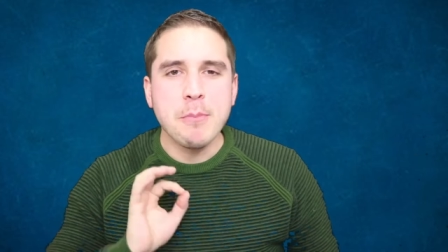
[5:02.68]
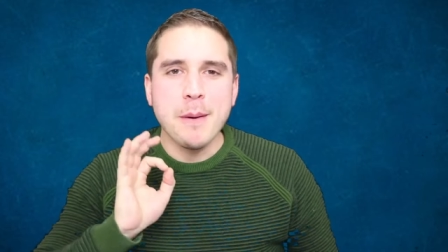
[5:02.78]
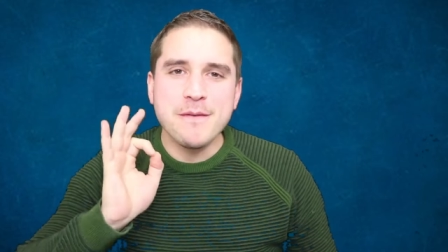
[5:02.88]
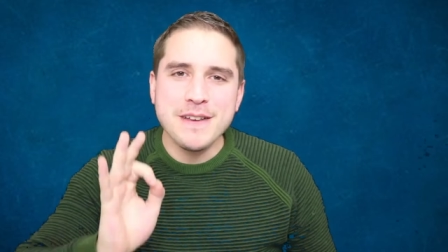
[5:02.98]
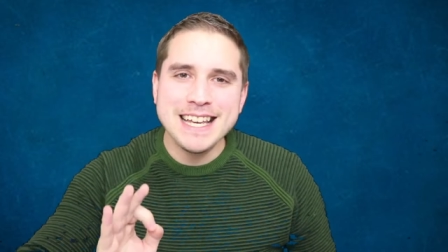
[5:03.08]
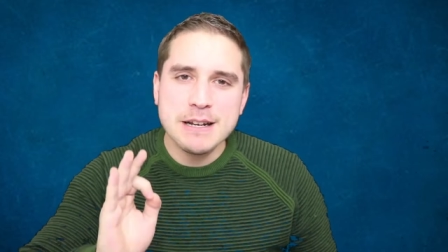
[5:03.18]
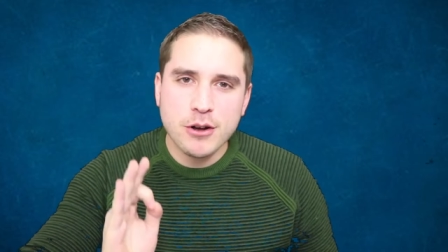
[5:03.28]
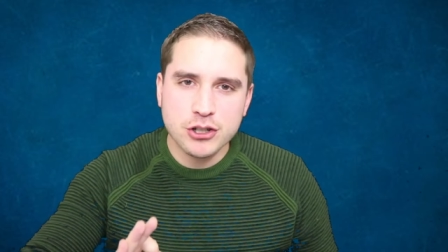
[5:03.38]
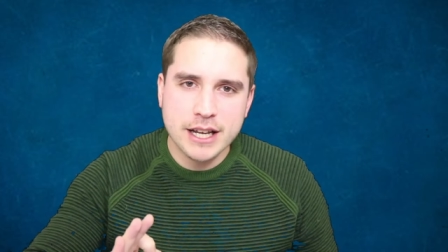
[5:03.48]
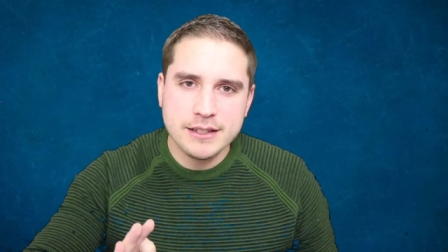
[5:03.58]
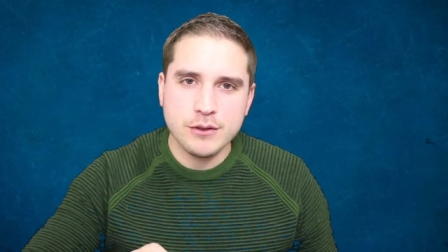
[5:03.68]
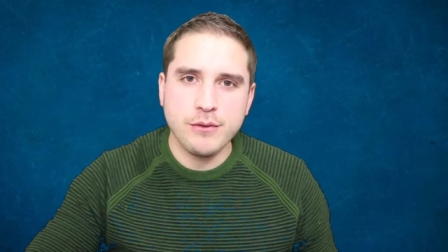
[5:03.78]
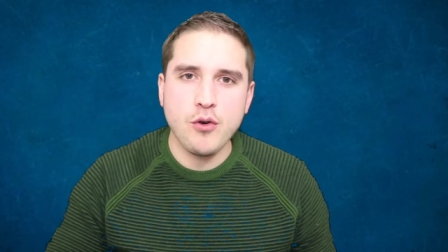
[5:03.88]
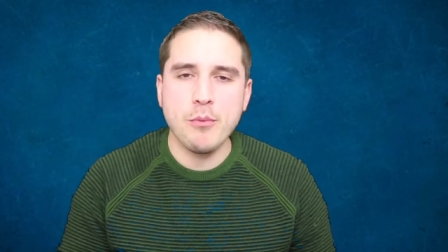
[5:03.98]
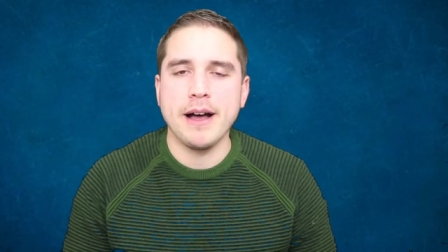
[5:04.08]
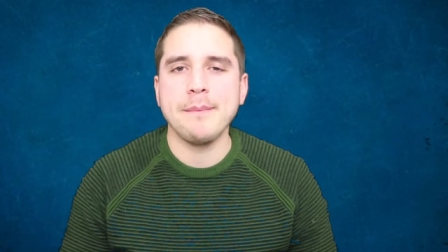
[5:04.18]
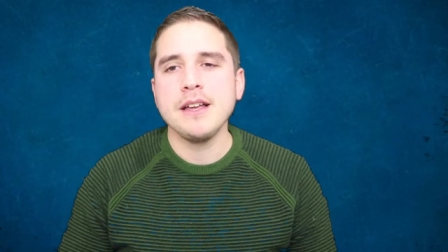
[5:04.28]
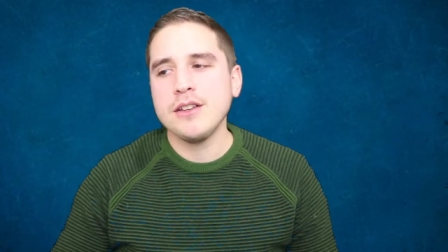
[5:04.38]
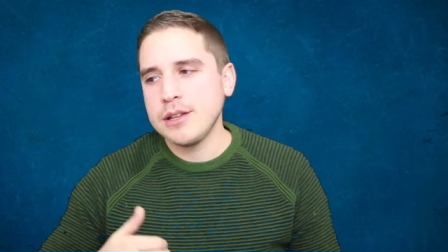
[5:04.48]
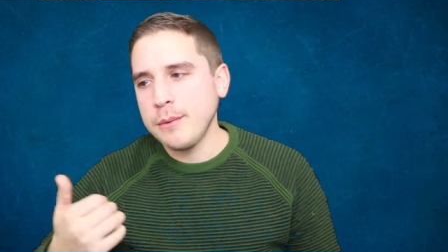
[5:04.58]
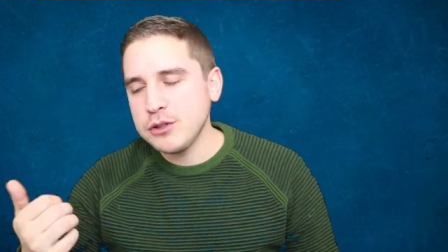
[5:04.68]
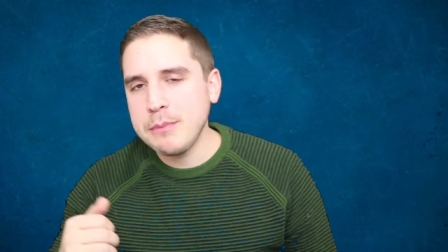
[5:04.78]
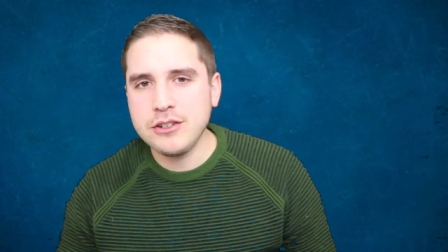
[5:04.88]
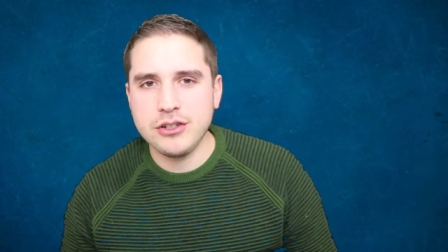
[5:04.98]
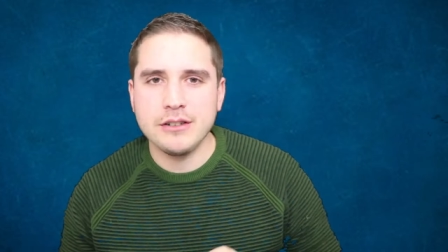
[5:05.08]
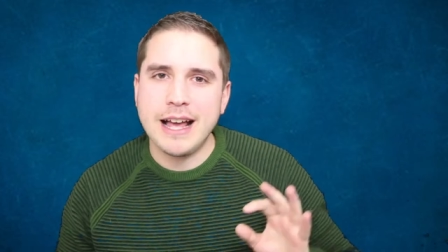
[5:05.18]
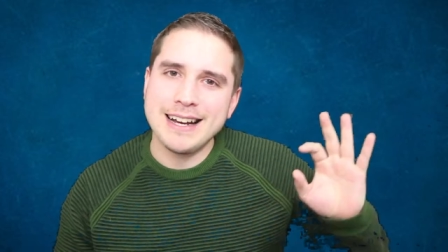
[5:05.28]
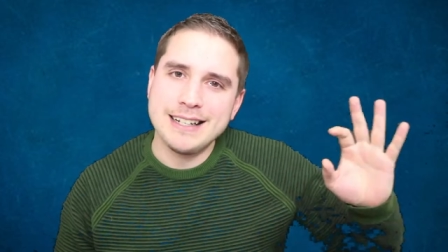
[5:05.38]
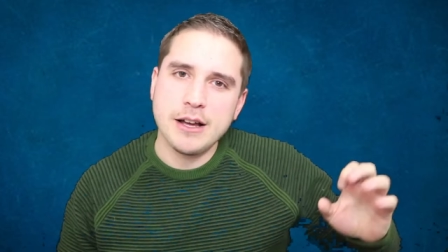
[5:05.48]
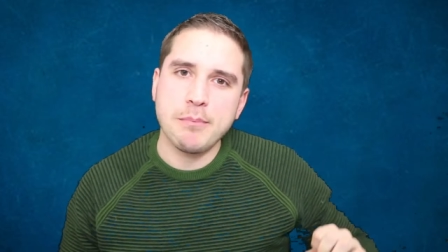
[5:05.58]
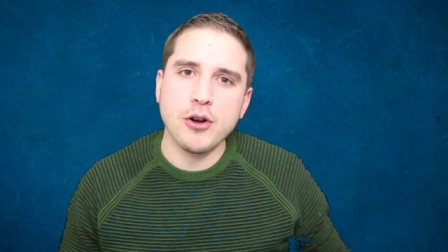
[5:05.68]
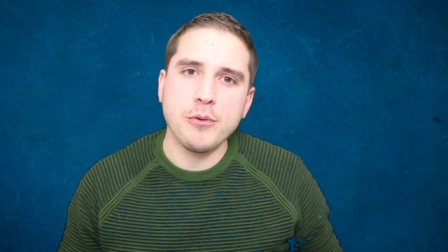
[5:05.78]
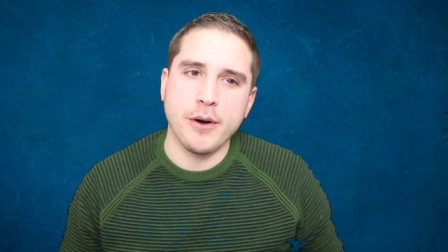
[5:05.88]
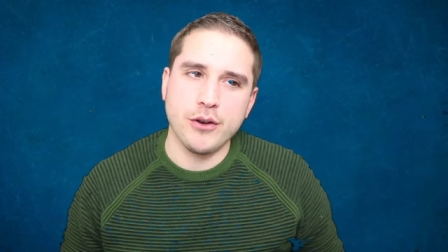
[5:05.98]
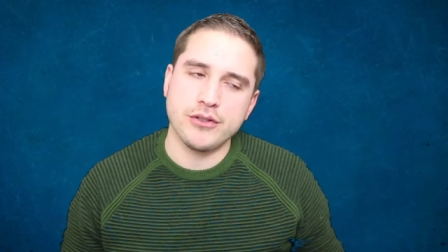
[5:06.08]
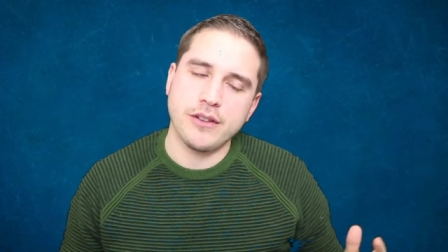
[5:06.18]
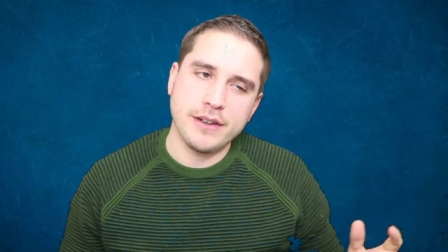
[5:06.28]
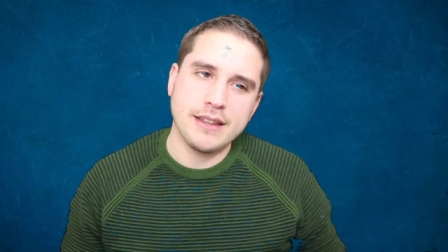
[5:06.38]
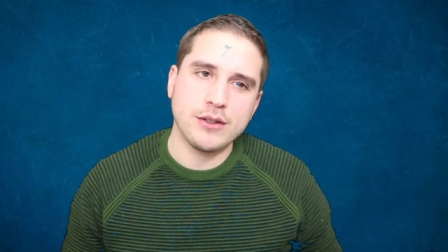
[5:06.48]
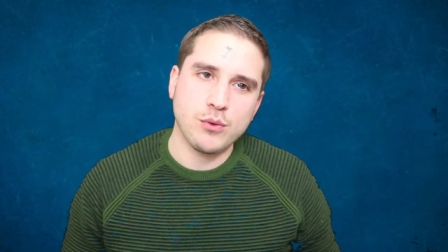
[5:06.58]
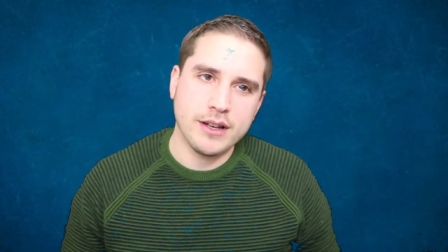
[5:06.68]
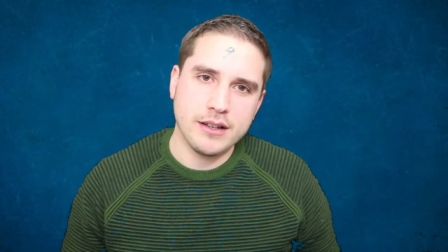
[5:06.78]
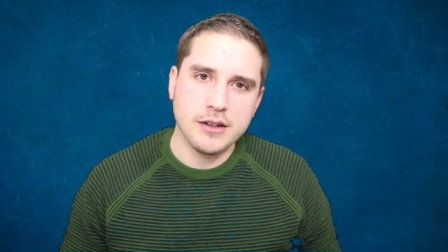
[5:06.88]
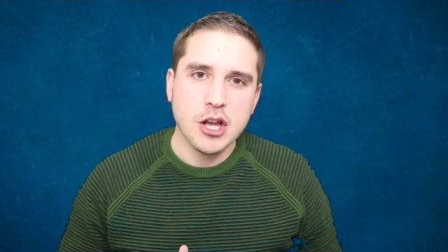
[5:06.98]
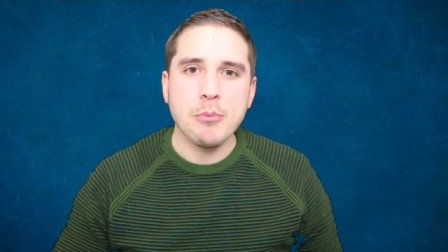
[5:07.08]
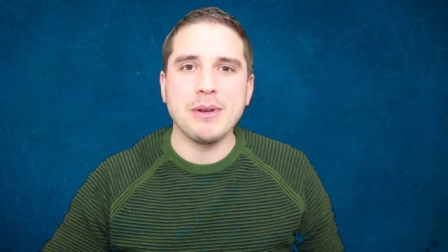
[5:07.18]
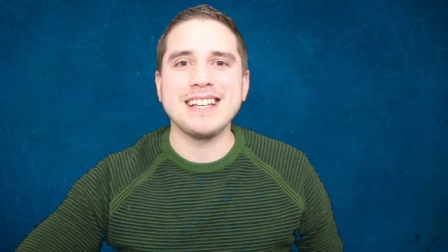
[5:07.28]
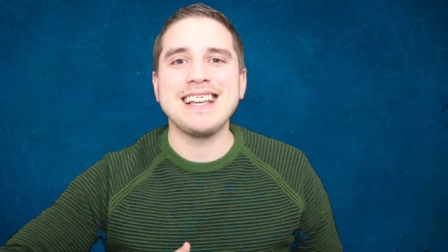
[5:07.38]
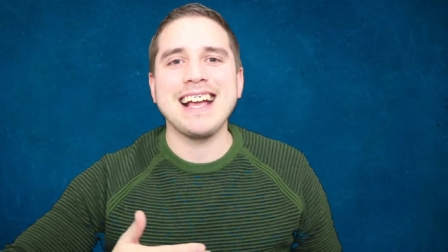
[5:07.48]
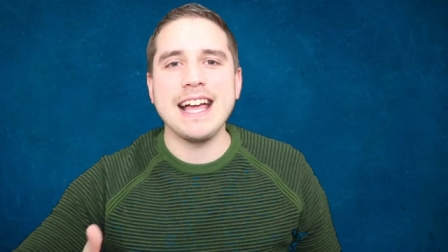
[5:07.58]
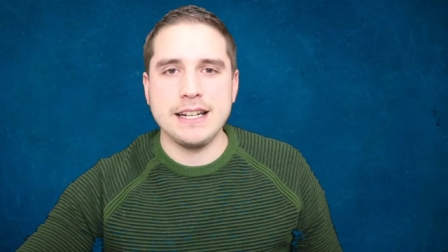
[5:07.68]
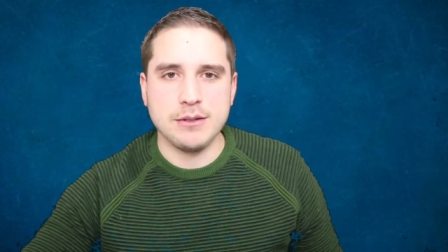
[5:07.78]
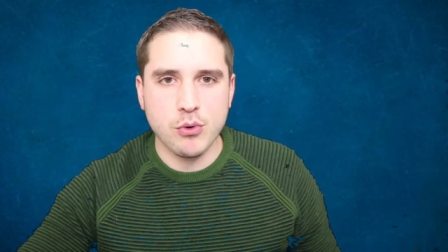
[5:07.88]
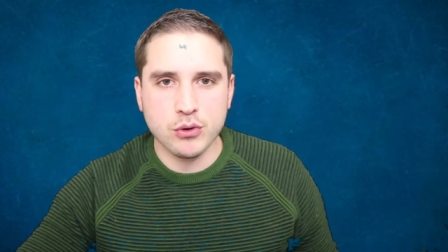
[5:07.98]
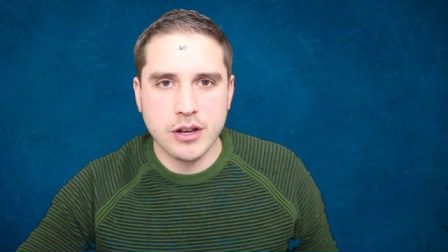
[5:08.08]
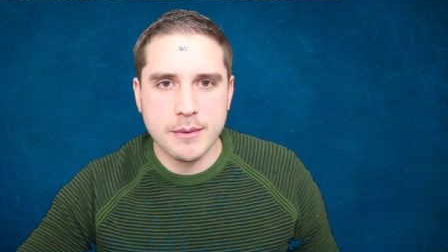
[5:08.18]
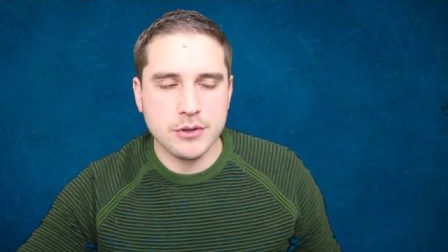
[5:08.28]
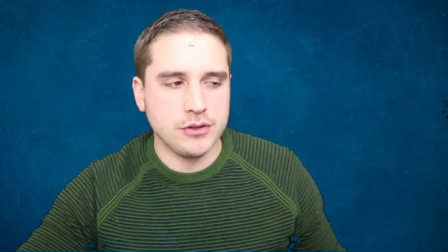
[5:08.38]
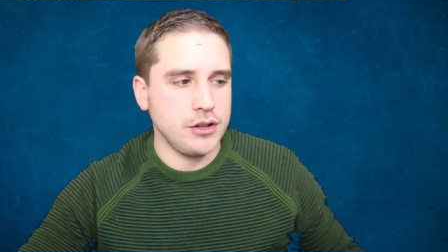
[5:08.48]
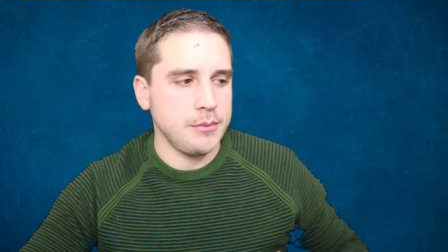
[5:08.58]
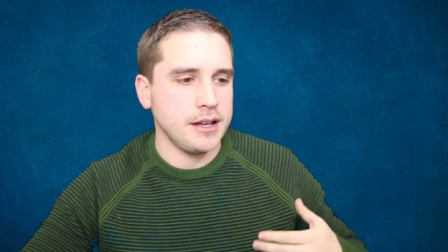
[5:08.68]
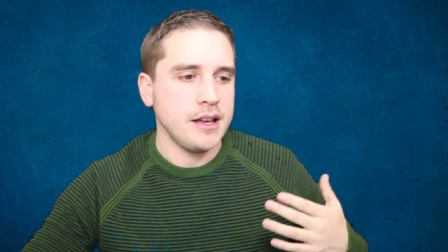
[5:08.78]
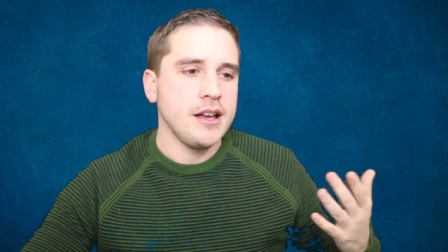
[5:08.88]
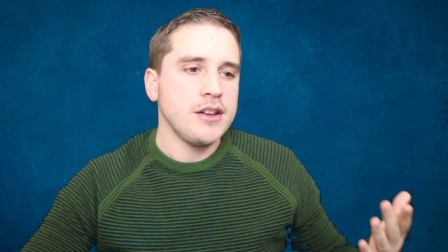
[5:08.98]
But I'm thinking about changing the format. Someone's mentioned adding a blog post. I think that's quite good. But again, it's more time consuming.